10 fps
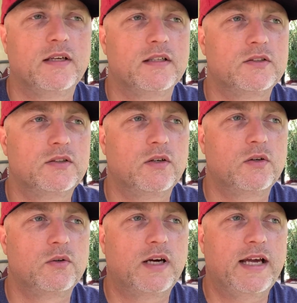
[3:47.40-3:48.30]

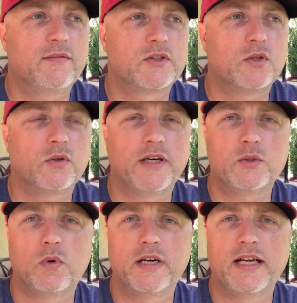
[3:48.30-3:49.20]
So I have a SolarEdge
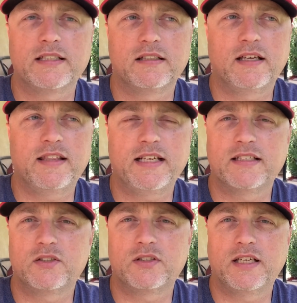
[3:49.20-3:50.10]
one. It has, I think, a
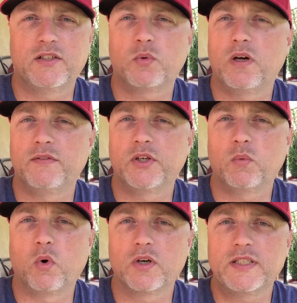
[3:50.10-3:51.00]
10, 12 year
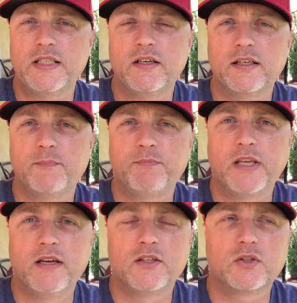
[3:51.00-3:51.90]
warranty on it.
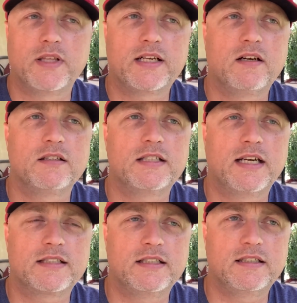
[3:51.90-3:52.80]
So they
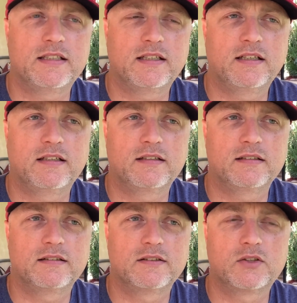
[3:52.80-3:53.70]
contacted
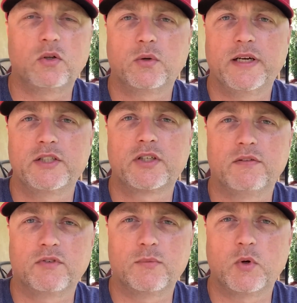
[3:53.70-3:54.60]
SolarEdge, confirmed